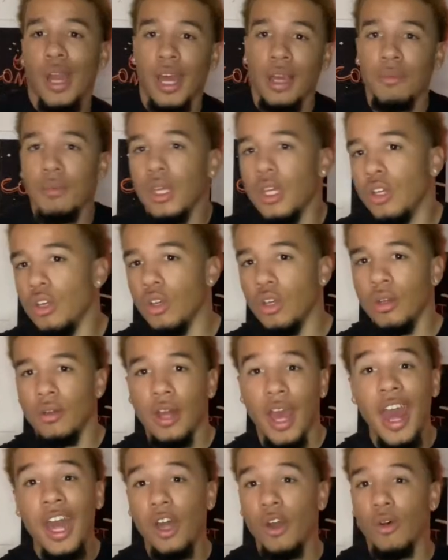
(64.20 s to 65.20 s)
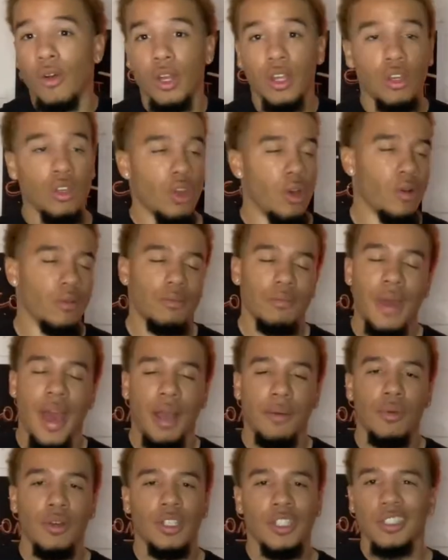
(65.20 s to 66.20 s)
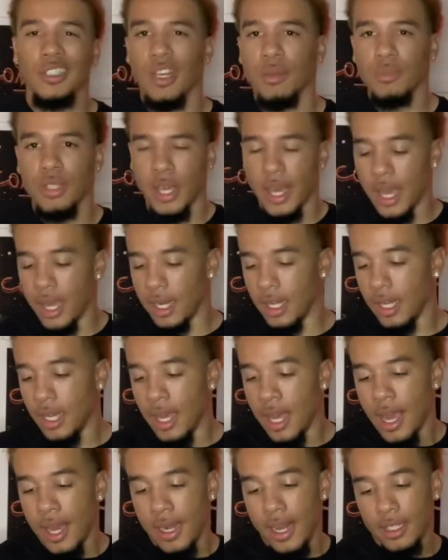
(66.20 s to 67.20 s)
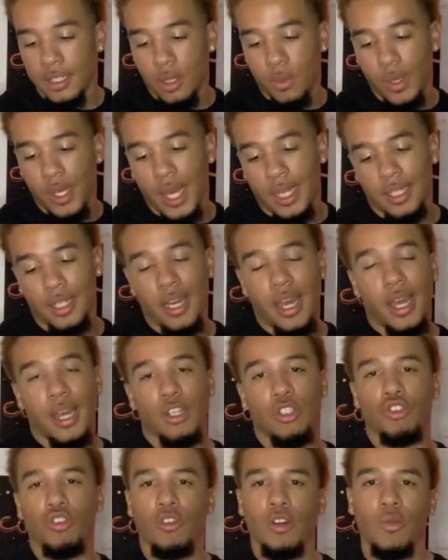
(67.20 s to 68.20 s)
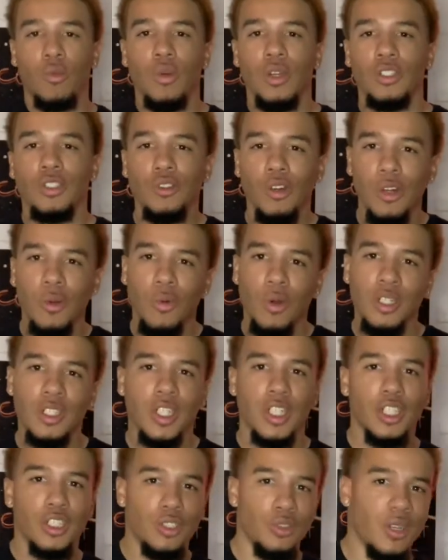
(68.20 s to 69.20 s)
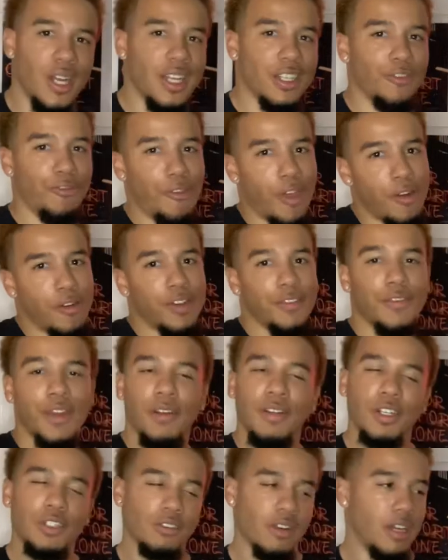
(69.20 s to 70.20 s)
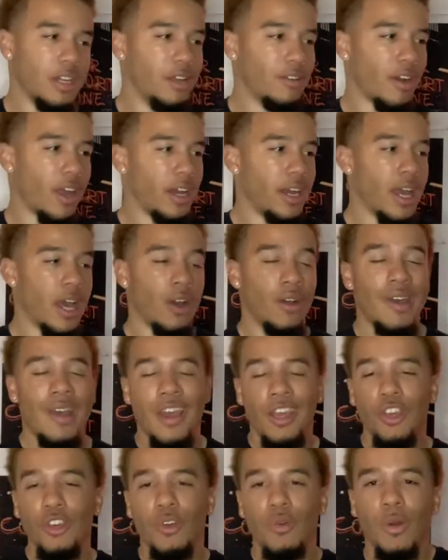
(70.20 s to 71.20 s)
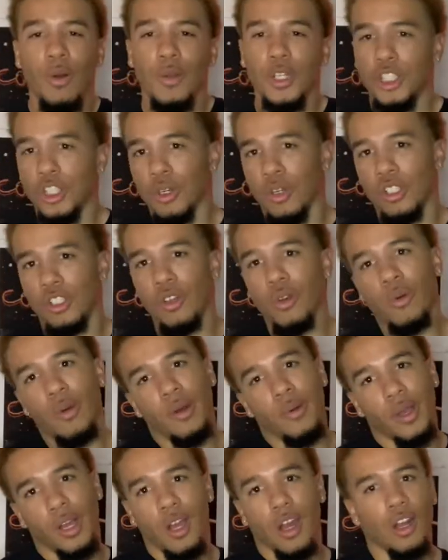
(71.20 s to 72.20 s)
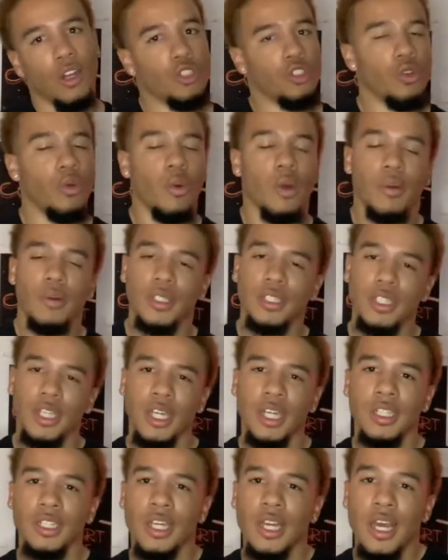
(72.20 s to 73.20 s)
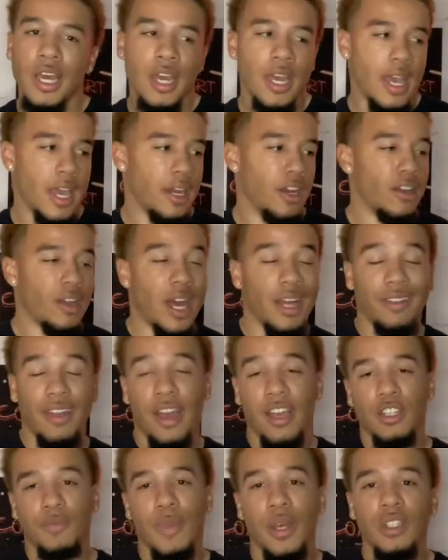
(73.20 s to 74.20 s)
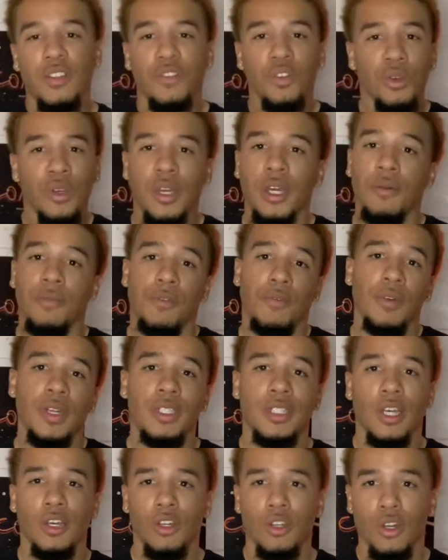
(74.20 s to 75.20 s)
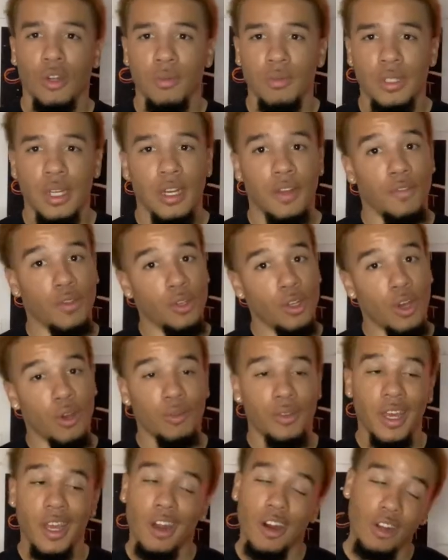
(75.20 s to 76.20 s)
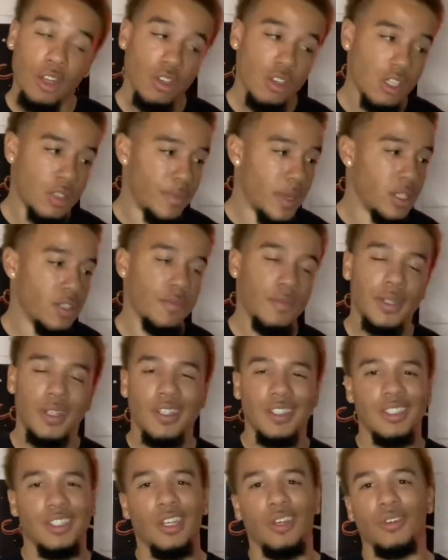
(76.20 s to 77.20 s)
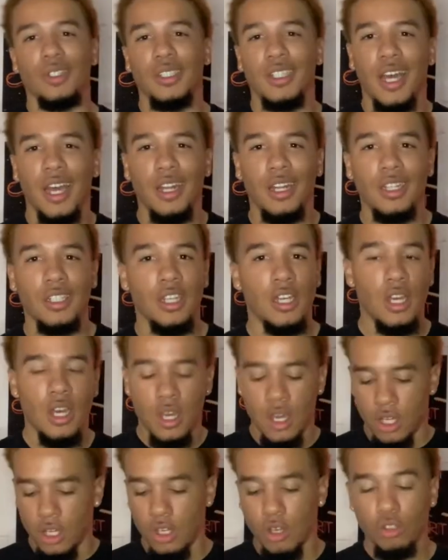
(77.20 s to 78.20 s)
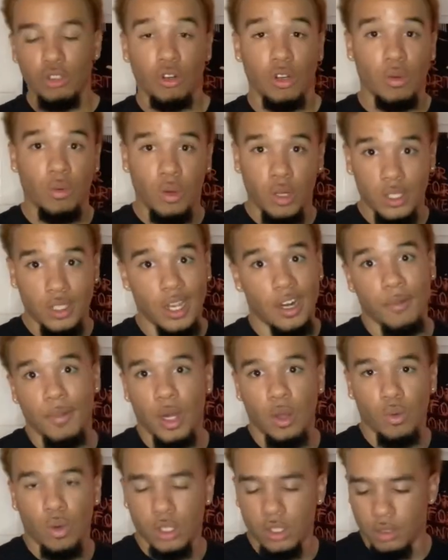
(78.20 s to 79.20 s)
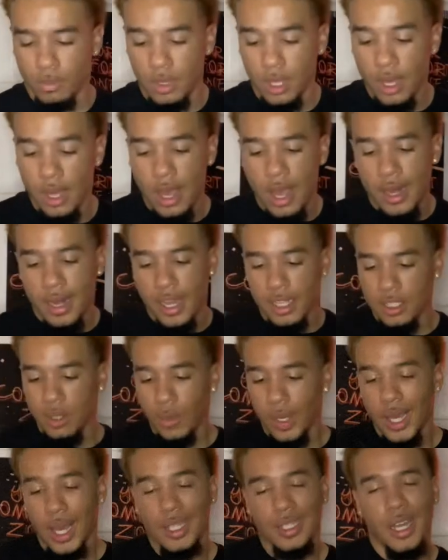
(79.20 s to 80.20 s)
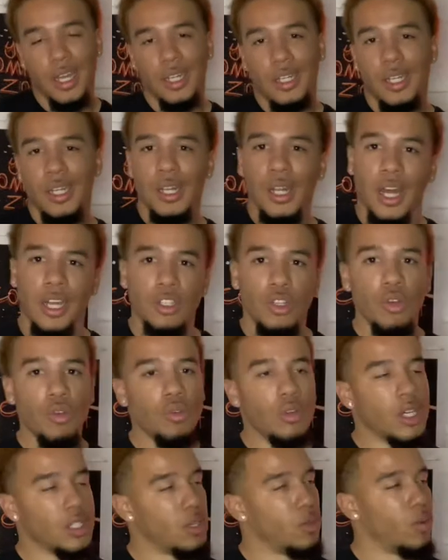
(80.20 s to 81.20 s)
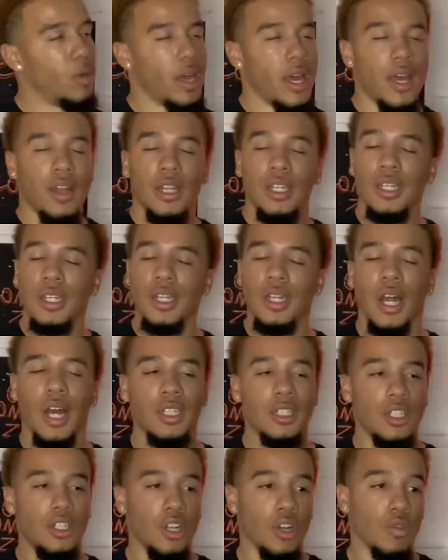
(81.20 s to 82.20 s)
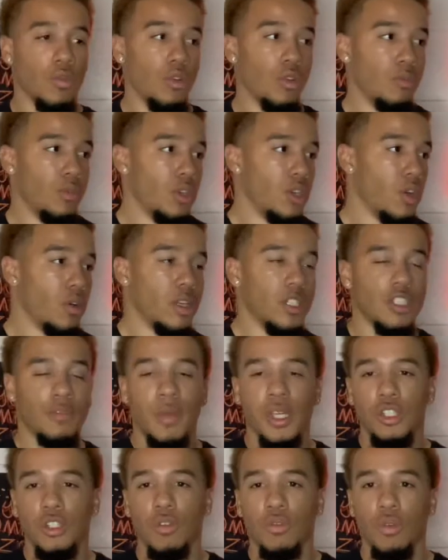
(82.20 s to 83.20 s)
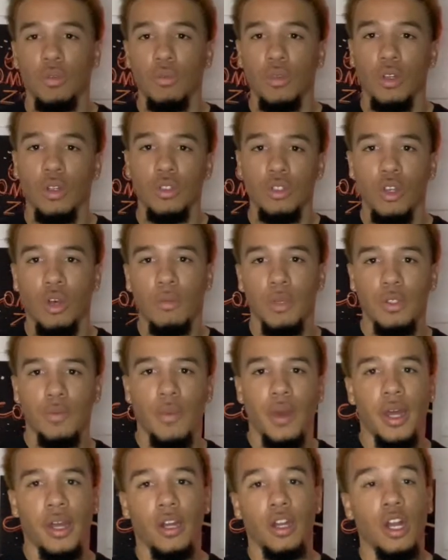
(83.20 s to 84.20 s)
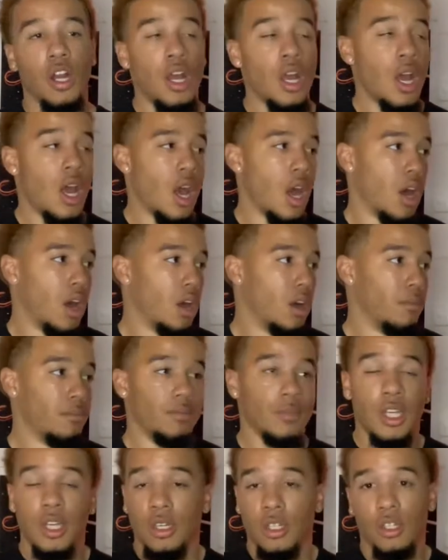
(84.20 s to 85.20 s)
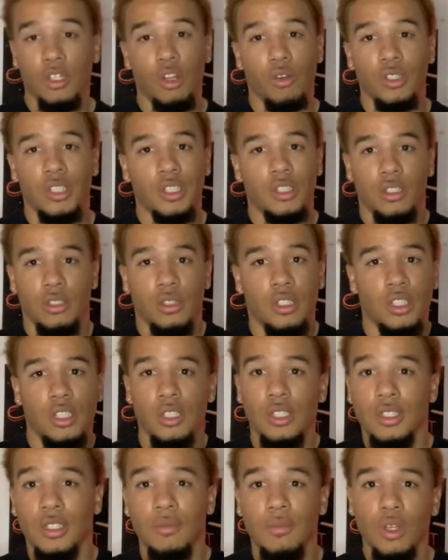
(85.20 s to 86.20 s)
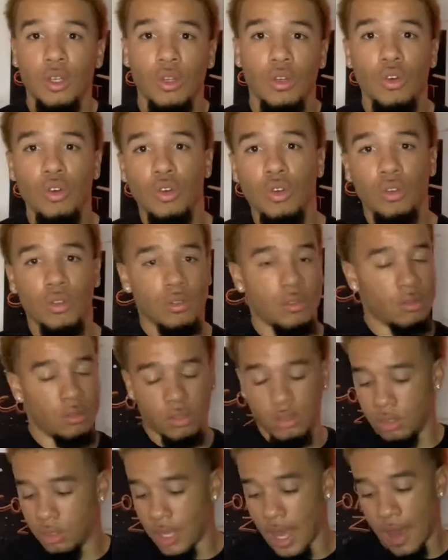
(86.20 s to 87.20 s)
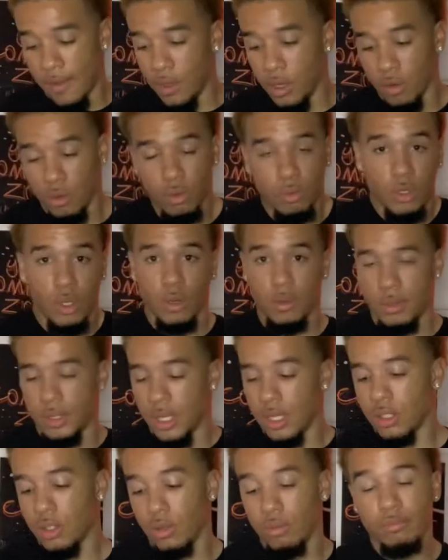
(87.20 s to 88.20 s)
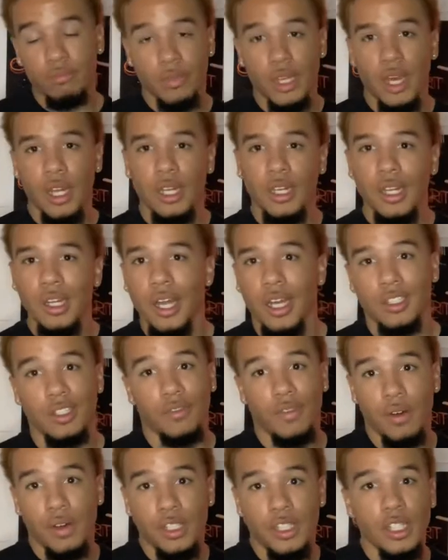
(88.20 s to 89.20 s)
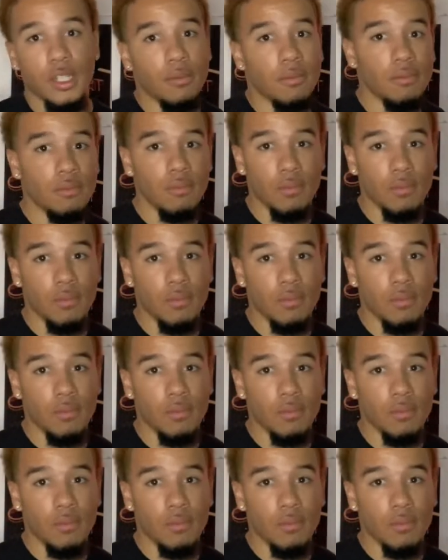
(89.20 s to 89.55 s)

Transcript: like me, you can edit on it. You know, MacBook just comes in handy. Next thing we got today is Jordan 1s. Jordan 1s are a shoe that is very, very trendy right now. You can wear it with shorts, you can wear it with cargos, you can wear it with jeans. And they're not that expensive. You can get them for retail, you know what I'm saying? If you don't, they are a little expensive, but they're still stylish. You know, Jordan 1s, everybody wants them. Next thing we got is LED lights. Who doesn't want LED lights in their room? You know, it just makes your room look so much better. You know, it's just something cool to have in your room, you know what I'm saying? So yeah, LED lights, they're very cheap.